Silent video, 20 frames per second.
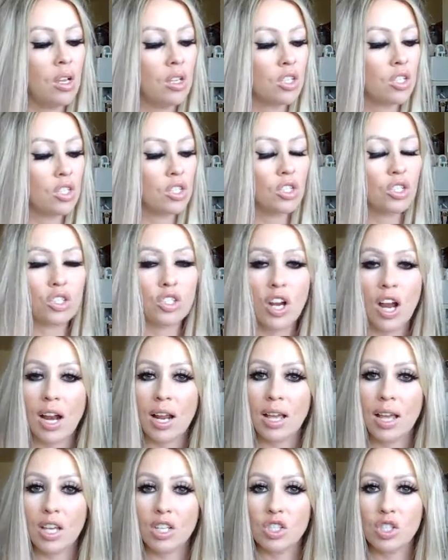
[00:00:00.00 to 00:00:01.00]
just to try to
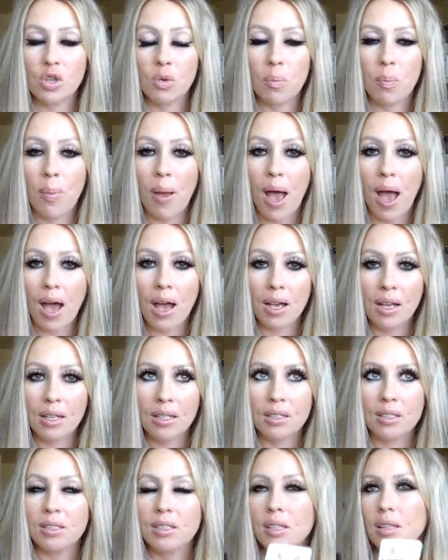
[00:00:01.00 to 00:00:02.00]
get you back
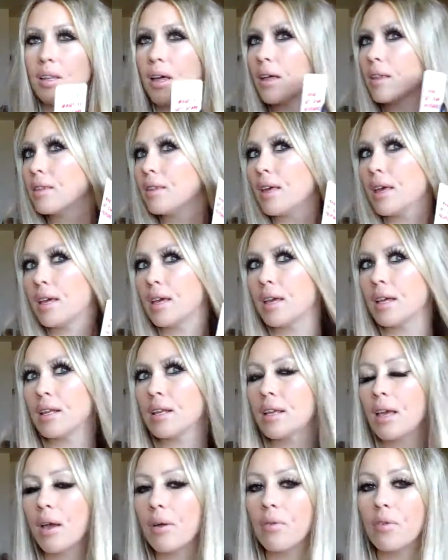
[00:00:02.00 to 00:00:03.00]
so that they can
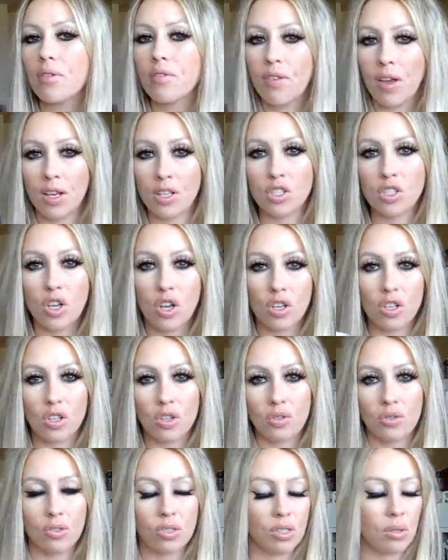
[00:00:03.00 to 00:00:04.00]
get revenge on
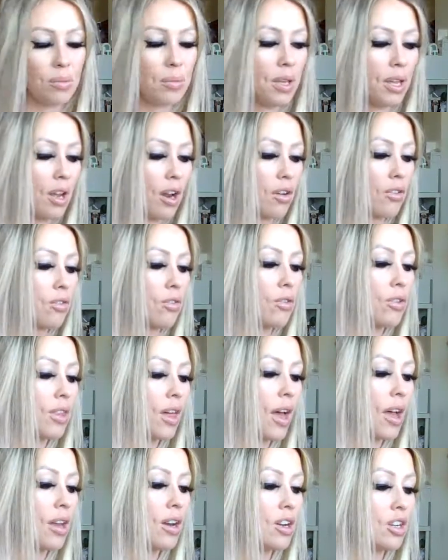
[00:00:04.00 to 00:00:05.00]
you. So be careful with
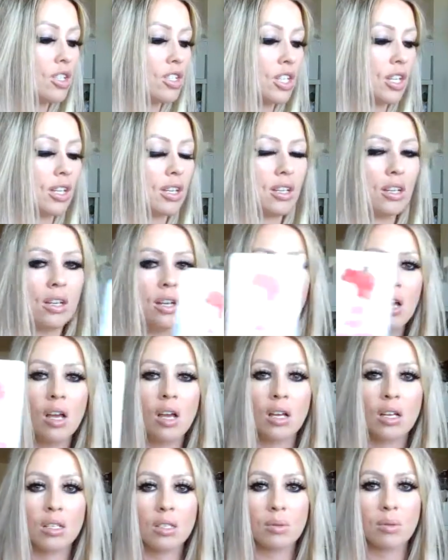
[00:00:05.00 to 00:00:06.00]
that energy
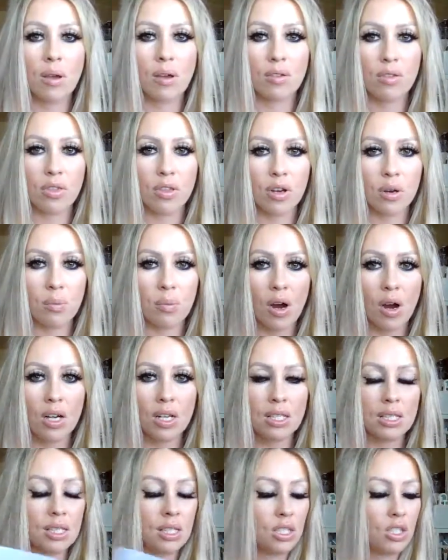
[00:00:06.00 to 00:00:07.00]
because we have third
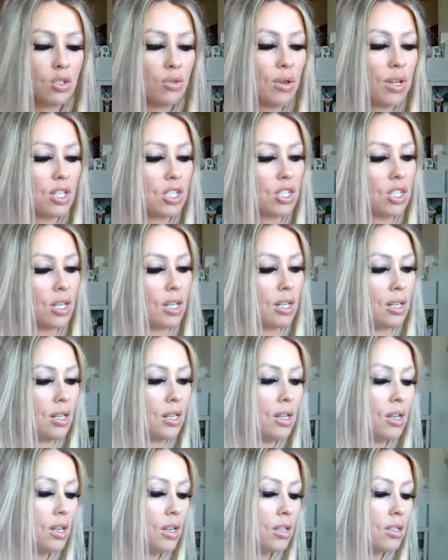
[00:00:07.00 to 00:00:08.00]
party situation.
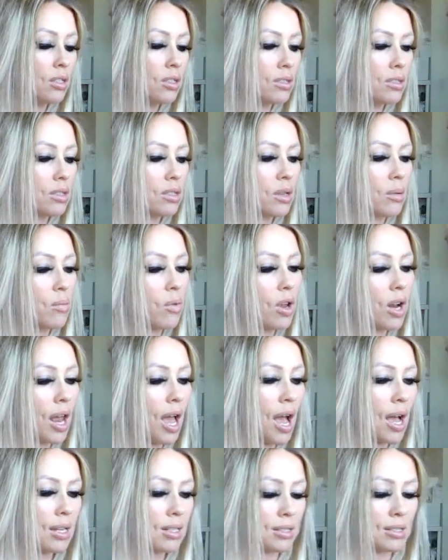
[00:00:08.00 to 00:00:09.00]
So someone
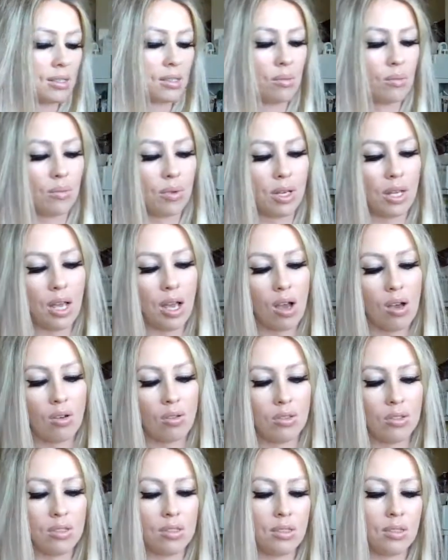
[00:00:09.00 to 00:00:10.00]
has somebody
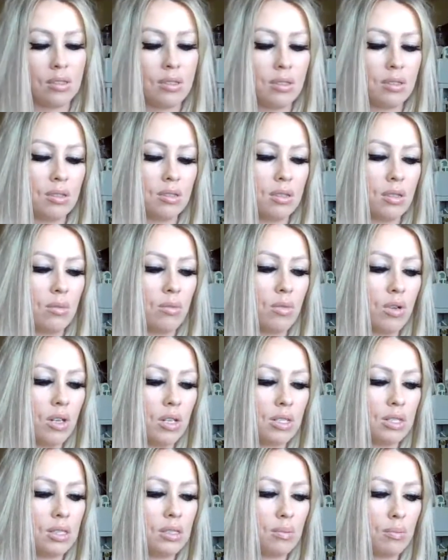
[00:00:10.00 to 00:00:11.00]
else. Someone
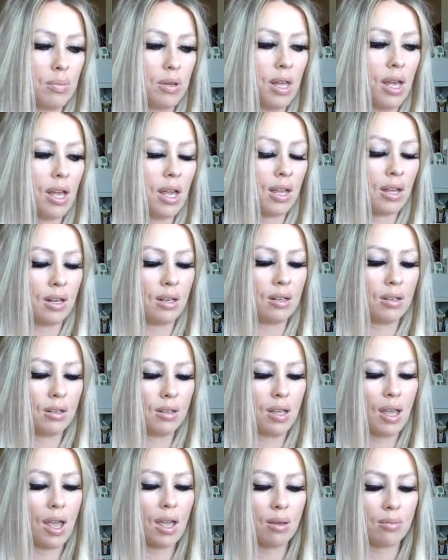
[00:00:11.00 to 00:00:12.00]
is playing
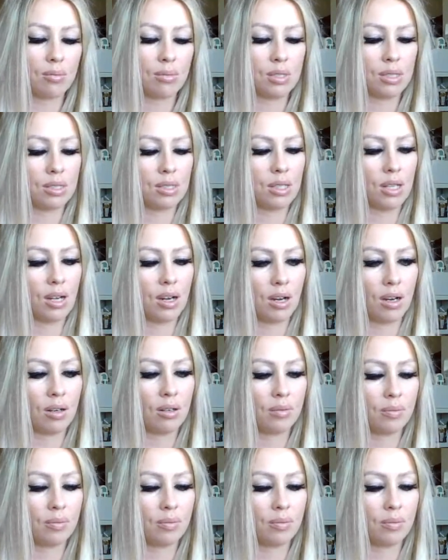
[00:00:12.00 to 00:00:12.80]
games here.